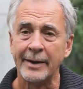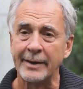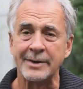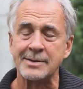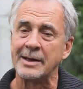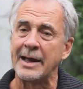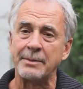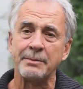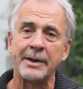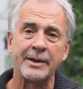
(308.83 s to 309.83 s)
it's led
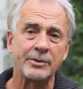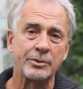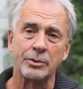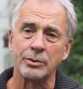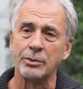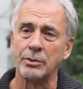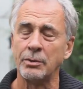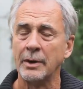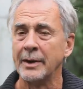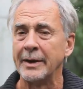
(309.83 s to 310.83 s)
me to
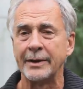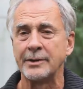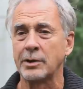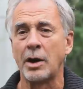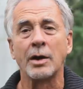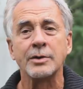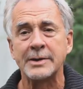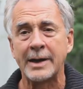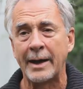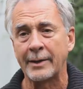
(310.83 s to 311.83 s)
into
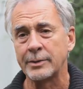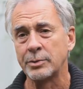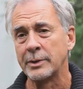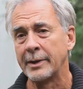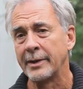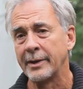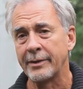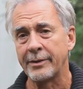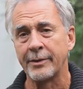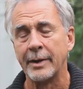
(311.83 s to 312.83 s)
contact
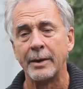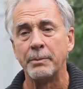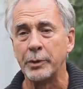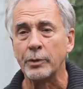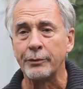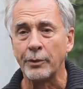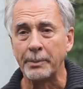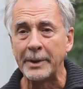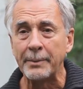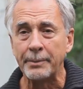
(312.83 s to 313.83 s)
with beautiful
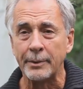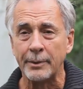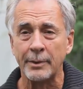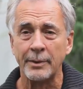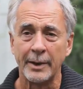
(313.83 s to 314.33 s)
people